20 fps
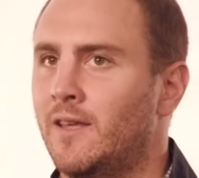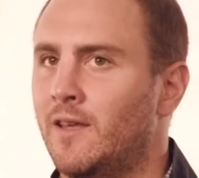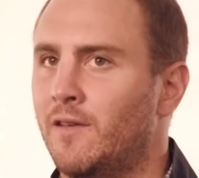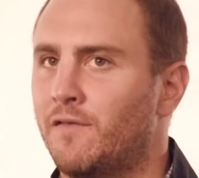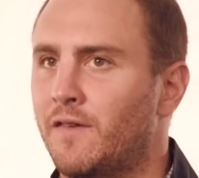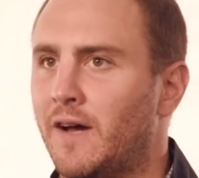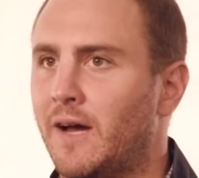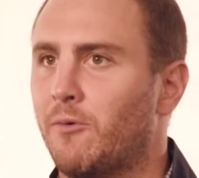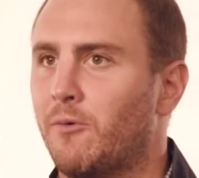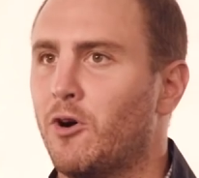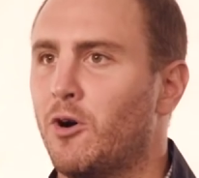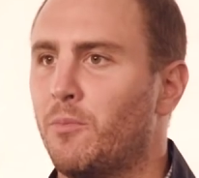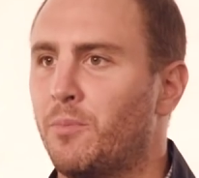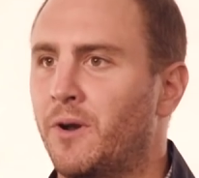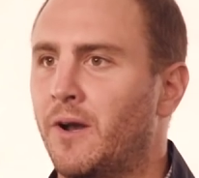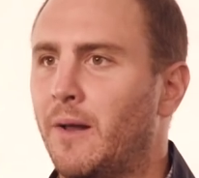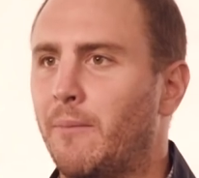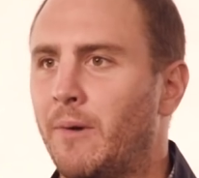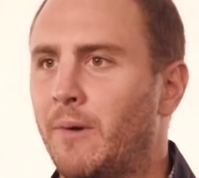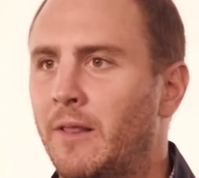If I were
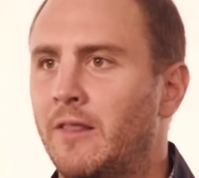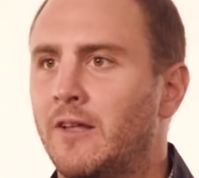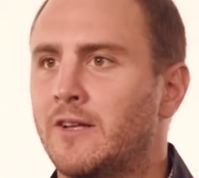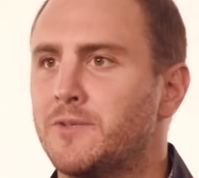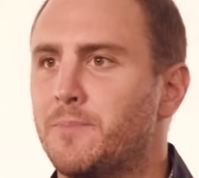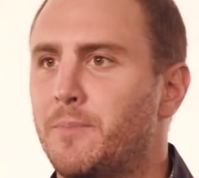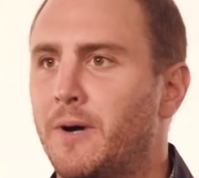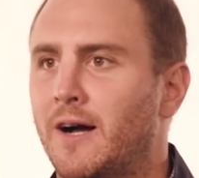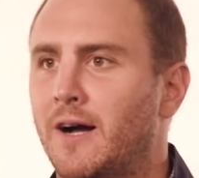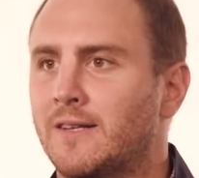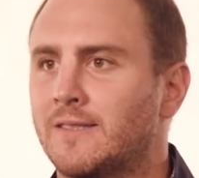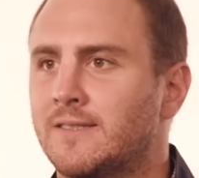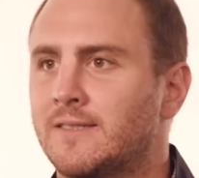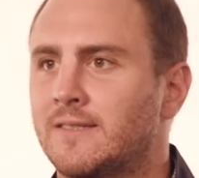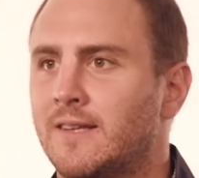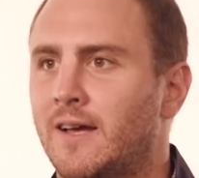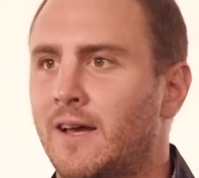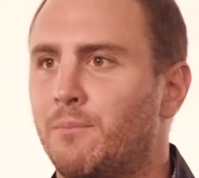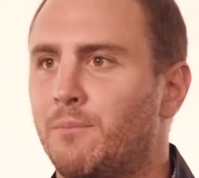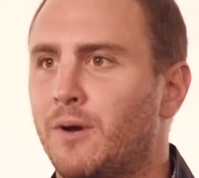opening up my
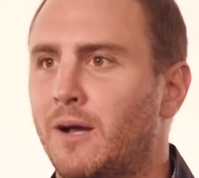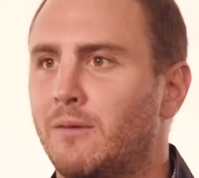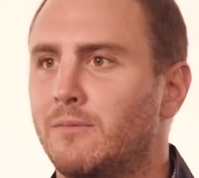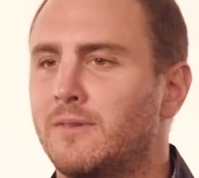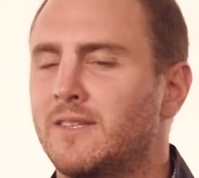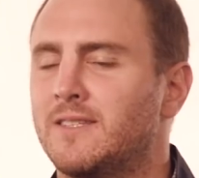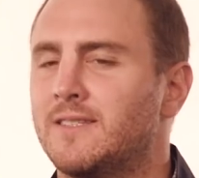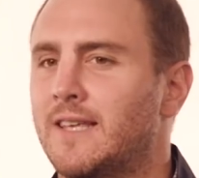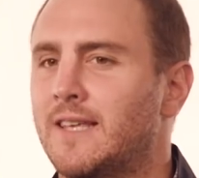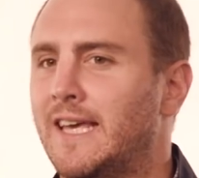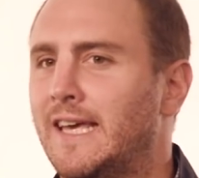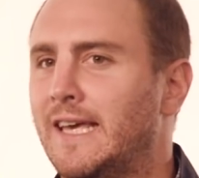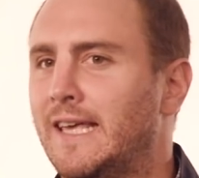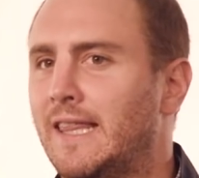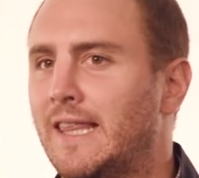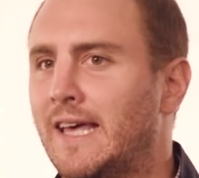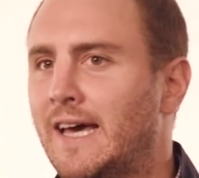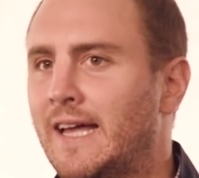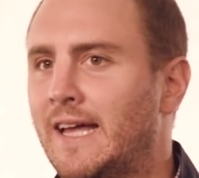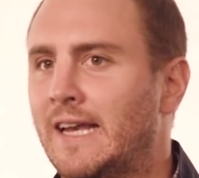lunchbox, I'd probably say
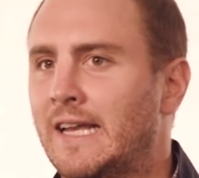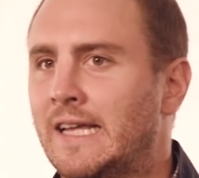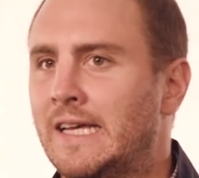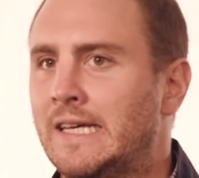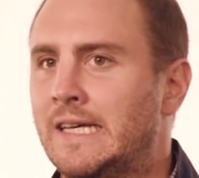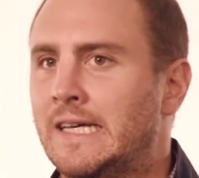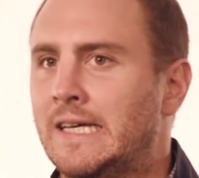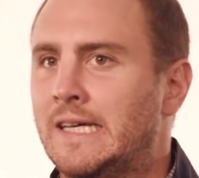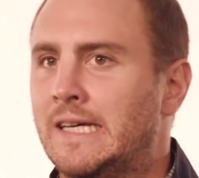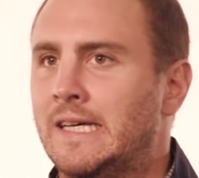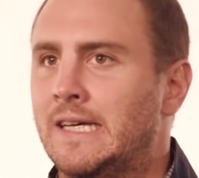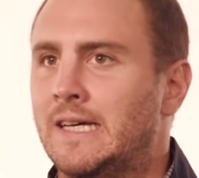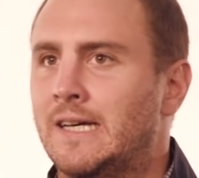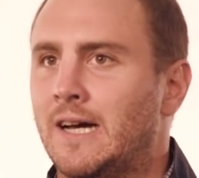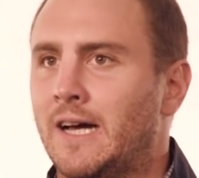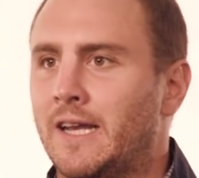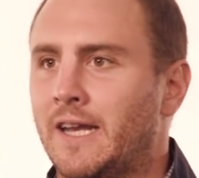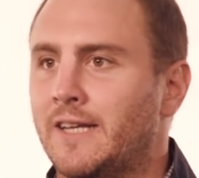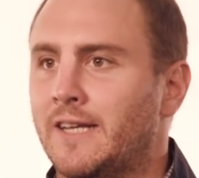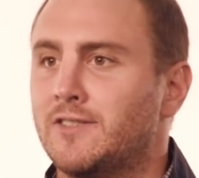that
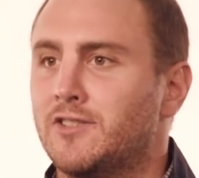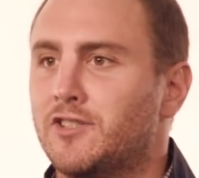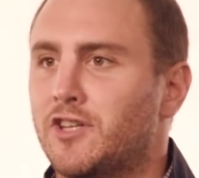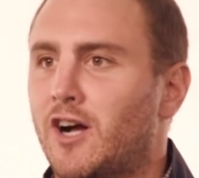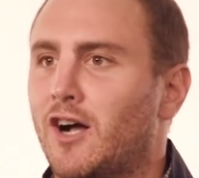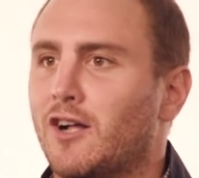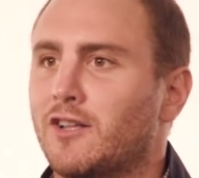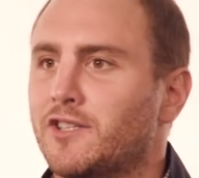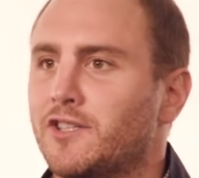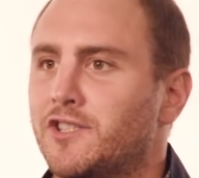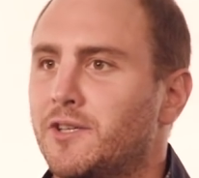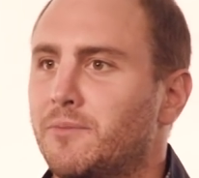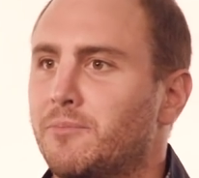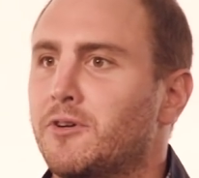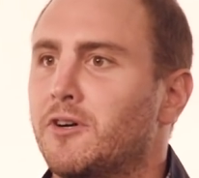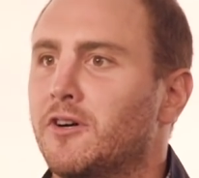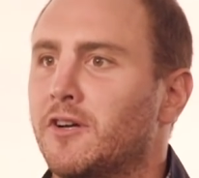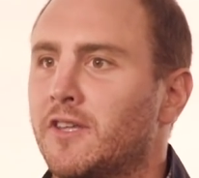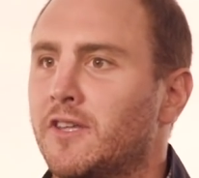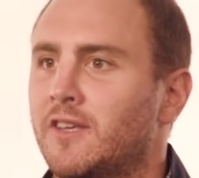a nice chocolate chip
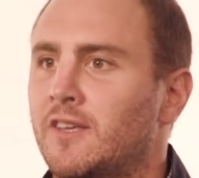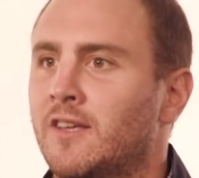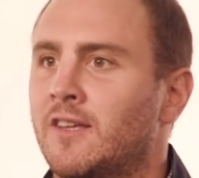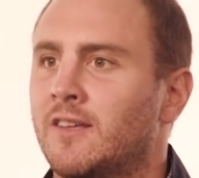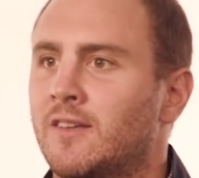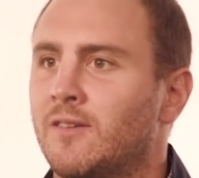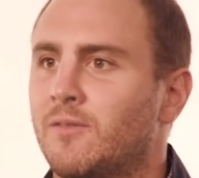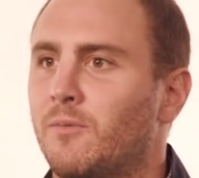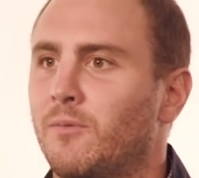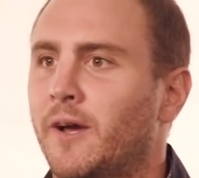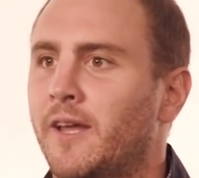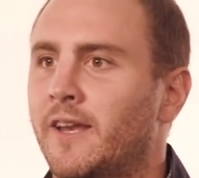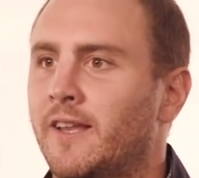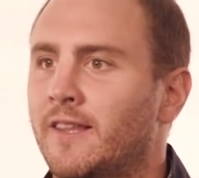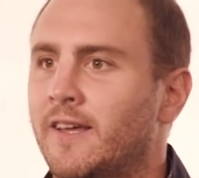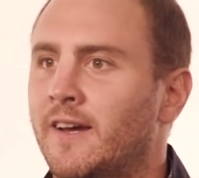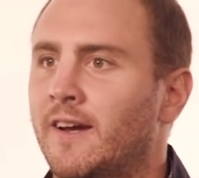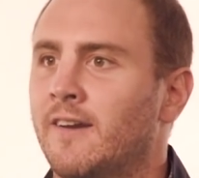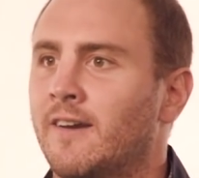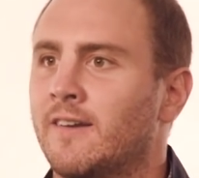cookie waiting
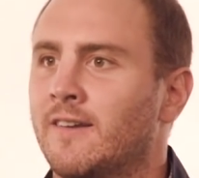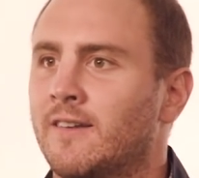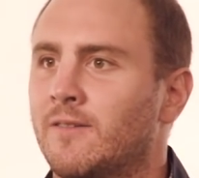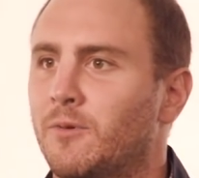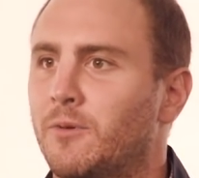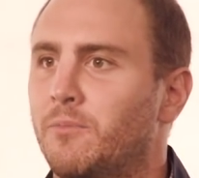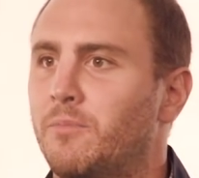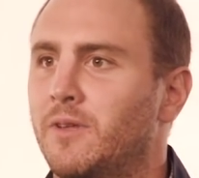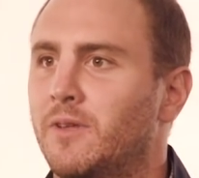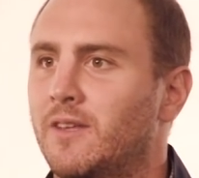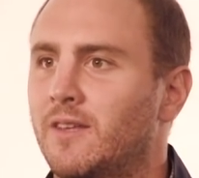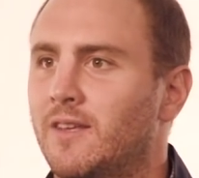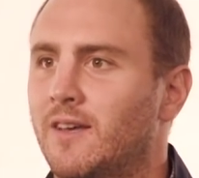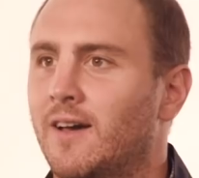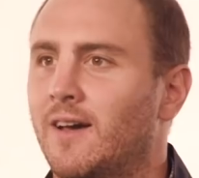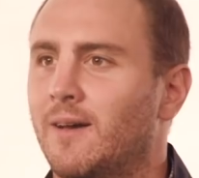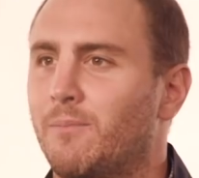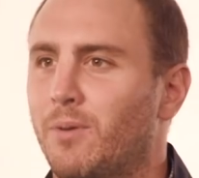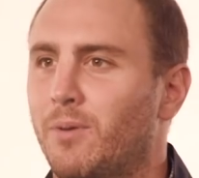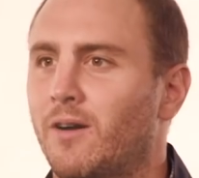there would be
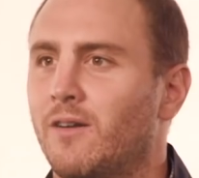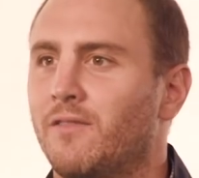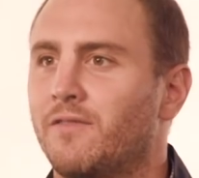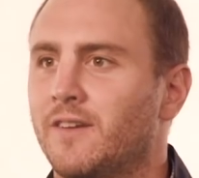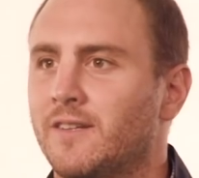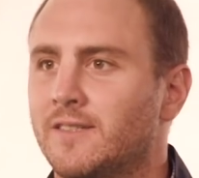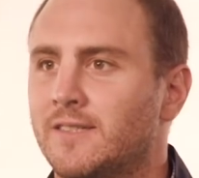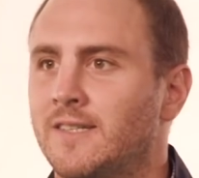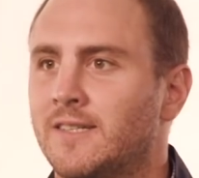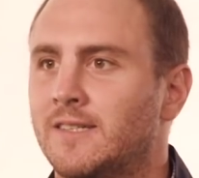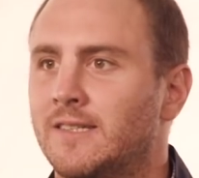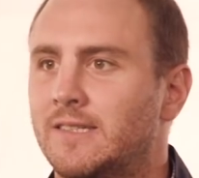uh, perfect.